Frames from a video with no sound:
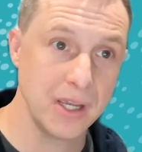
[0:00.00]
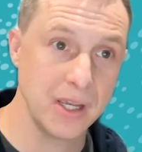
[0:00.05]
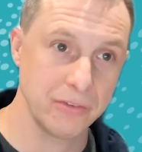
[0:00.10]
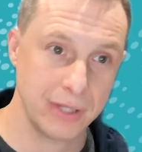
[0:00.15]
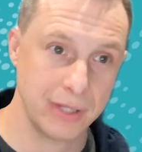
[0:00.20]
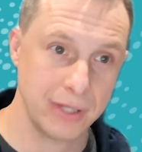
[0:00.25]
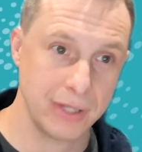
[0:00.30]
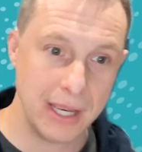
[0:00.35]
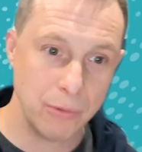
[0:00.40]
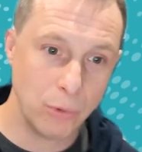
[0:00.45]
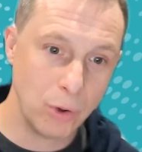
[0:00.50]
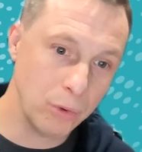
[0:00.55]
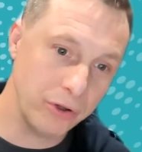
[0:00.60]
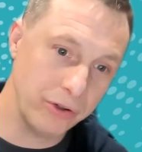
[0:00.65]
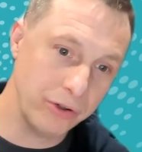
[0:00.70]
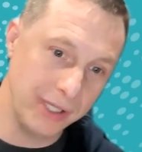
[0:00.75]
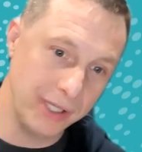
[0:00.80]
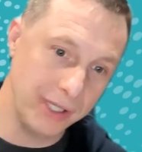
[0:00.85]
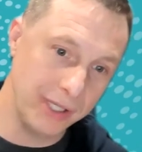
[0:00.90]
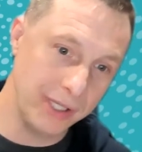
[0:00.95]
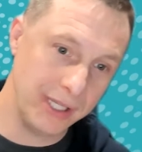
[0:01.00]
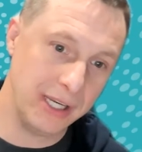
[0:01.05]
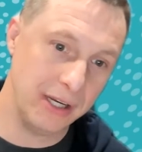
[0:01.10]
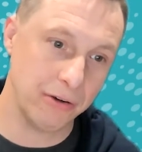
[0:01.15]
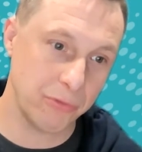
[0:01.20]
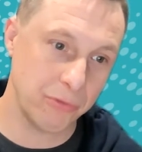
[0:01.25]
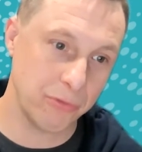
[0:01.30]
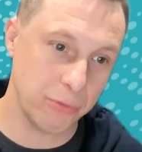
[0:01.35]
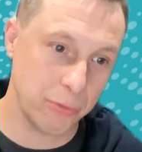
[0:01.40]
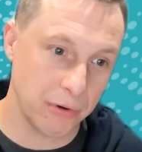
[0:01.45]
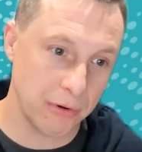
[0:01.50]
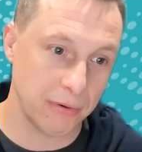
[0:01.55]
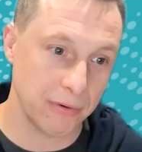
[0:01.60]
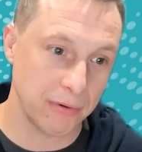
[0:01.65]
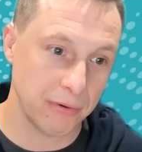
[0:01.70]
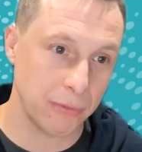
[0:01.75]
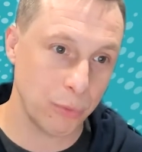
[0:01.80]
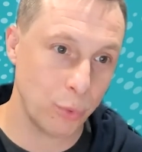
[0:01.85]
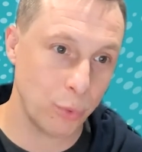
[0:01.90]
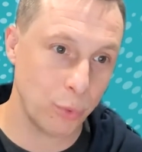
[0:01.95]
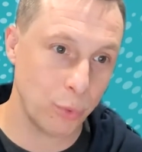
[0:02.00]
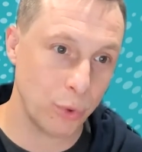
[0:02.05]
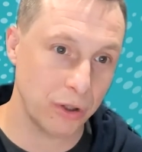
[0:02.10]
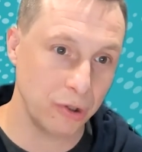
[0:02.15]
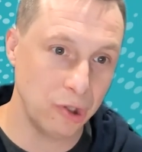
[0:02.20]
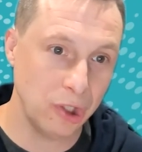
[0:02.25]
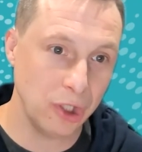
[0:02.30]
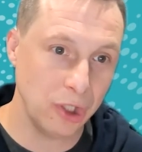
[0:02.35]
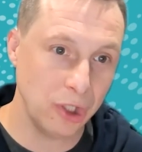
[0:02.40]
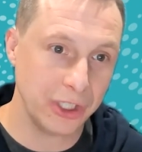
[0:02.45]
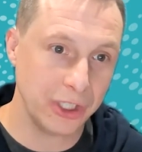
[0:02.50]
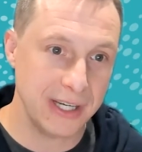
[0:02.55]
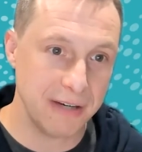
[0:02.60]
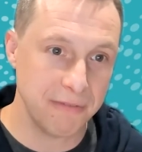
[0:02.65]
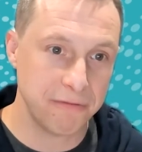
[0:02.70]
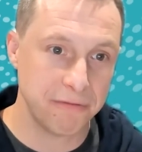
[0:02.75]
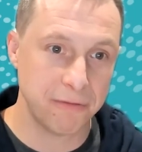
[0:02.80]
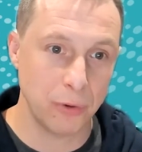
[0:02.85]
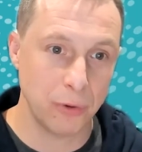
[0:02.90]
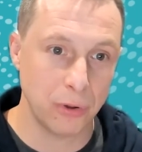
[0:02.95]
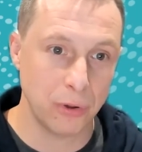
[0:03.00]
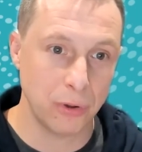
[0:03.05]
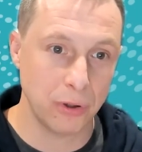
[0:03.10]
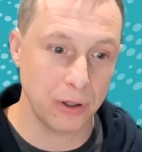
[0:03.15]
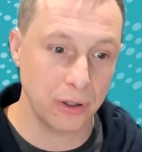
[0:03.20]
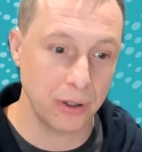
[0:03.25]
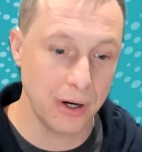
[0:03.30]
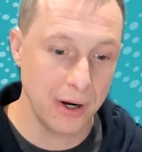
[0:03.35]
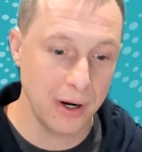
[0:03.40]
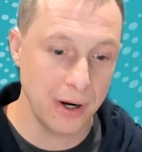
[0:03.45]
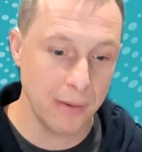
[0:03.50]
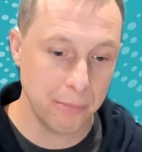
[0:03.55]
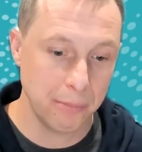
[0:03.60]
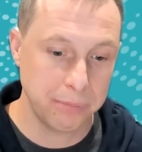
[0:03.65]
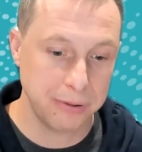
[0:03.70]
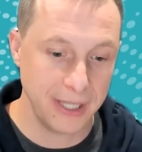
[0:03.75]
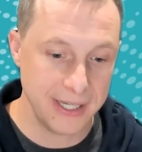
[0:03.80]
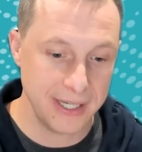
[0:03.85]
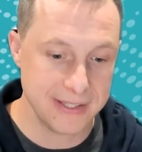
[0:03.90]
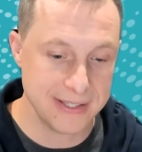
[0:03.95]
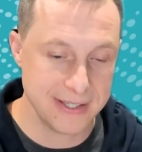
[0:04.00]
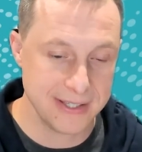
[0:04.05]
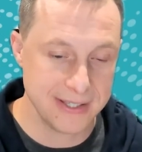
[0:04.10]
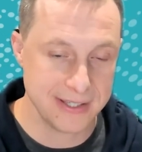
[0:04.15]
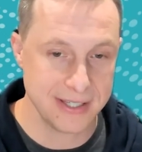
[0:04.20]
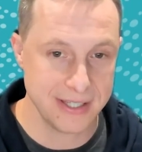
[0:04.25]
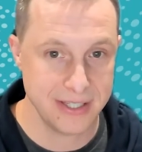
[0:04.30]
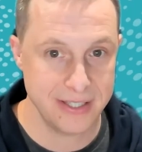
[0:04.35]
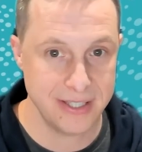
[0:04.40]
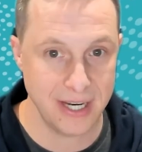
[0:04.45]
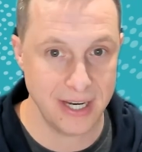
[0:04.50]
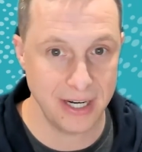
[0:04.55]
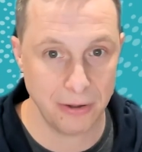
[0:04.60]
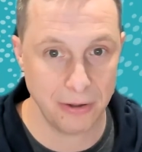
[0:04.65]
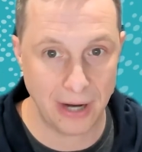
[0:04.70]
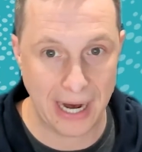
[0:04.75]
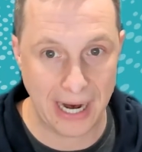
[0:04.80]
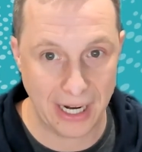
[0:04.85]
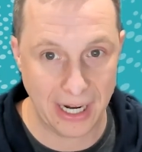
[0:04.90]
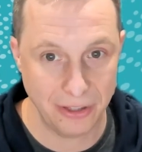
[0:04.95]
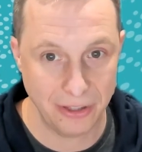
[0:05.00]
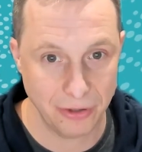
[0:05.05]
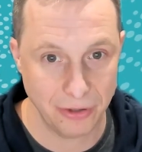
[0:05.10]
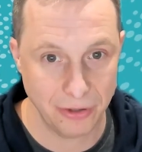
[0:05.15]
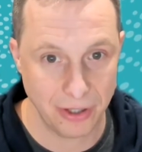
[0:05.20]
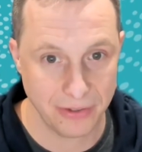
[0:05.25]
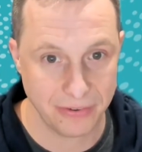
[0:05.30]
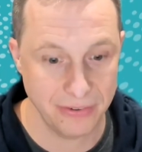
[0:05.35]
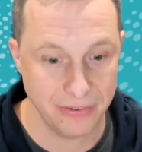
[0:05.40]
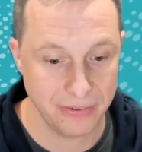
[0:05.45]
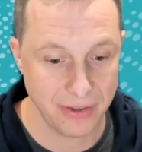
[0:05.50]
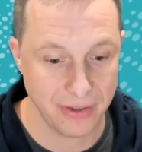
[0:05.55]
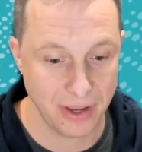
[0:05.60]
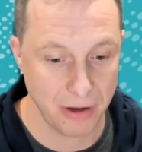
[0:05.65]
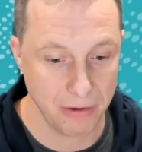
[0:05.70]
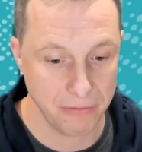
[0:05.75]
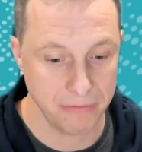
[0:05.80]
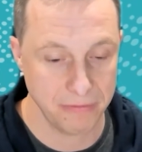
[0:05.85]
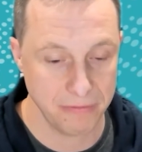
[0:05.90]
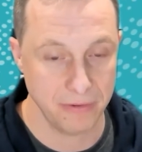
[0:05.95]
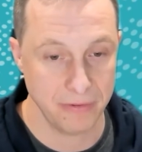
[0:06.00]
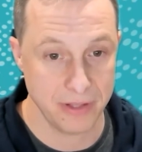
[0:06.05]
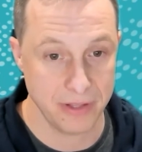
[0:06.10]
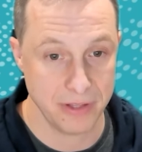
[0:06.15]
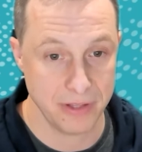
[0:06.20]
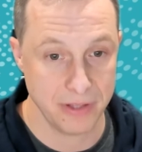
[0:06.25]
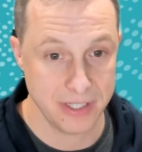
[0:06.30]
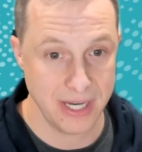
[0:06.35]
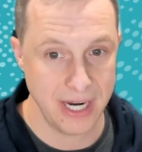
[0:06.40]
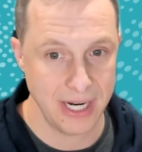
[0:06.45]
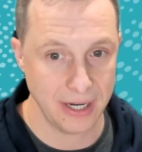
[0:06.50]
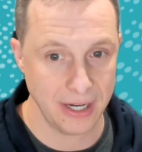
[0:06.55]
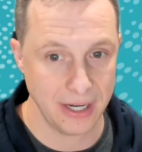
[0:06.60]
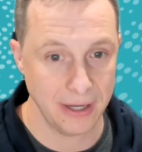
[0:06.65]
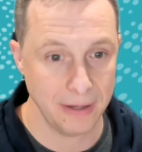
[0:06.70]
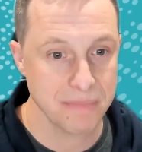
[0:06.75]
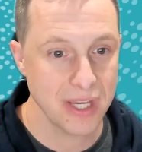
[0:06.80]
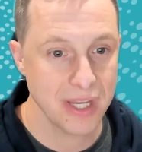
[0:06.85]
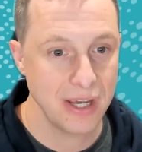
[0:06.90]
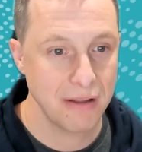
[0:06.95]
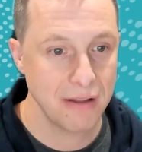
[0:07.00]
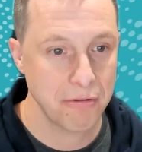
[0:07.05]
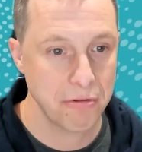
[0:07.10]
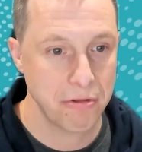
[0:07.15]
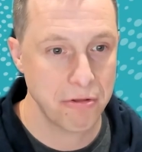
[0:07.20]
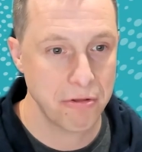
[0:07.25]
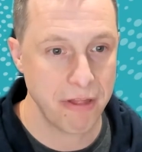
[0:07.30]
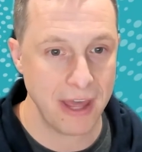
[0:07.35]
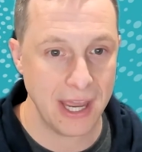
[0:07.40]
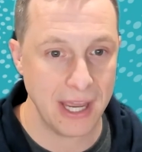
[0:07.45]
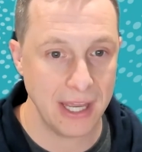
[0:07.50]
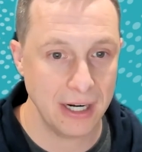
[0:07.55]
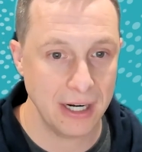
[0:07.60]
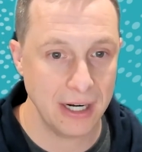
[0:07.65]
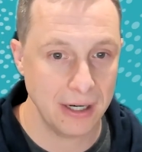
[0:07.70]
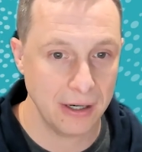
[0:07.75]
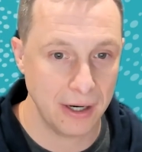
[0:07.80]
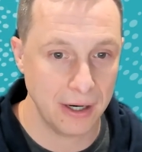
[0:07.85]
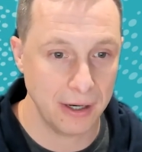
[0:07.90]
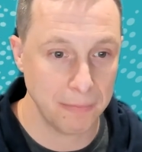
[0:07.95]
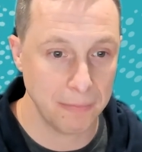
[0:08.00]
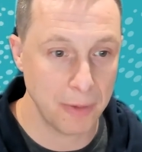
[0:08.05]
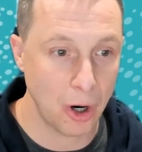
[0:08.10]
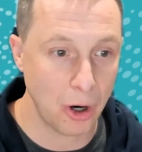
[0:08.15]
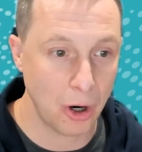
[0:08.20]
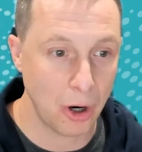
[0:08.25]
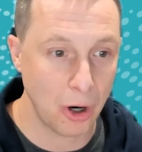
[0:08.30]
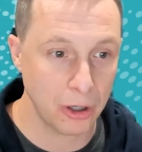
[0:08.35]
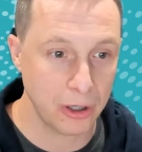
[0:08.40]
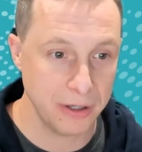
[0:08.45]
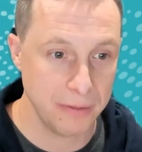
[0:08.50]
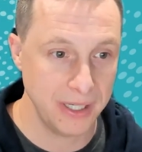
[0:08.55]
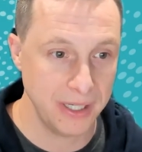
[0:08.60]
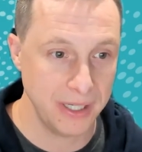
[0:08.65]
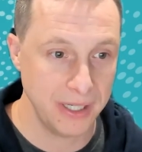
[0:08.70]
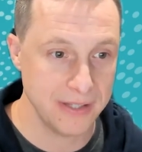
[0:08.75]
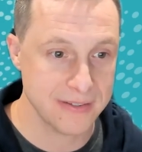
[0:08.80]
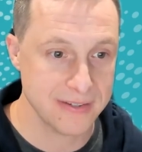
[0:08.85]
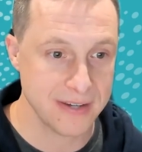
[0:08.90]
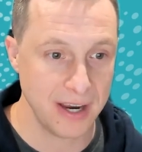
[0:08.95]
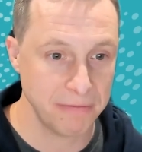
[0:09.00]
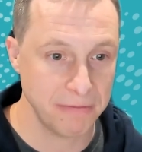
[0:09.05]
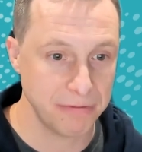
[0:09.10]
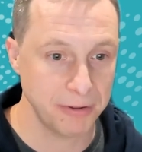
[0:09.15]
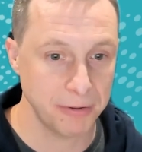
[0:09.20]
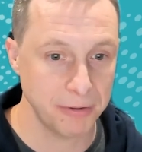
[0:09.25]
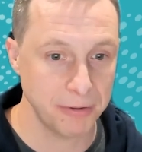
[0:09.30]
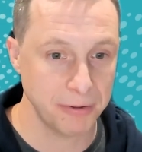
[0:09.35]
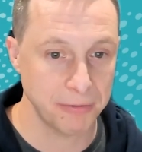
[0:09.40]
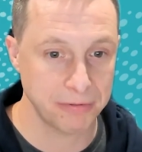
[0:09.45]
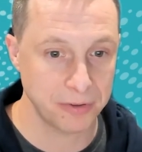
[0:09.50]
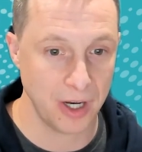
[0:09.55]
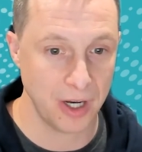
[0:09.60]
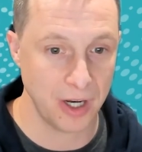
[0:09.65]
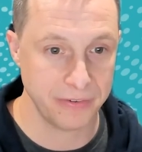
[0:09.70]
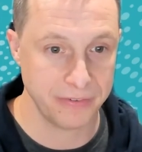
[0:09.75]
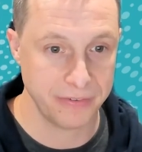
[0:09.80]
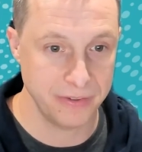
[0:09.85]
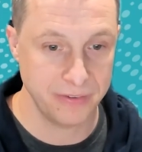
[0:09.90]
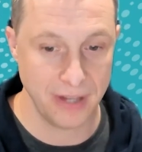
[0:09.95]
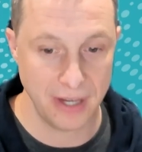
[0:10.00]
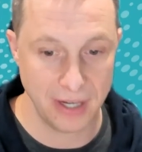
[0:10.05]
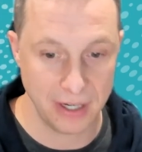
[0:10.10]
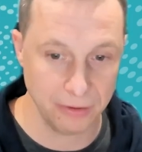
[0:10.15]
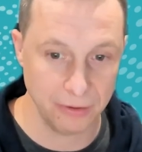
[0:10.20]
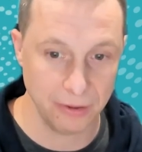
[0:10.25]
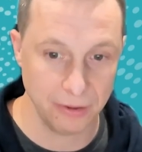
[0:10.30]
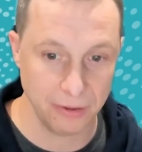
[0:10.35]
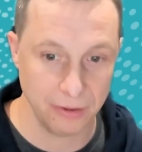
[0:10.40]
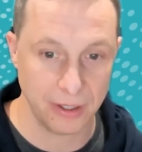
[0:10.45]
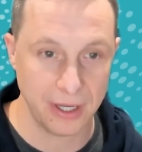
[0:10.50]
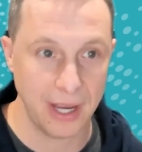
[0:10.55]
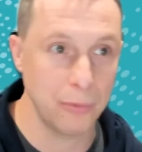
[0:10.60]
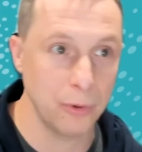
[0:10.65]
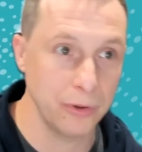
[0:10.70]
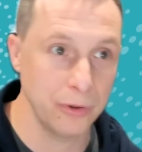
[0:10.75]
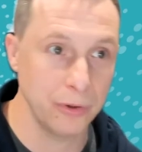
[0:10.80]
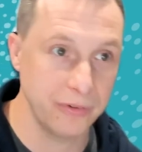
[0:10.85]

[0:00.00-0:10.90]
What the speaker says: So again, what we're doing here is we're looking for places in the data or addresses of the data that are going to be insightful for us to take a look at more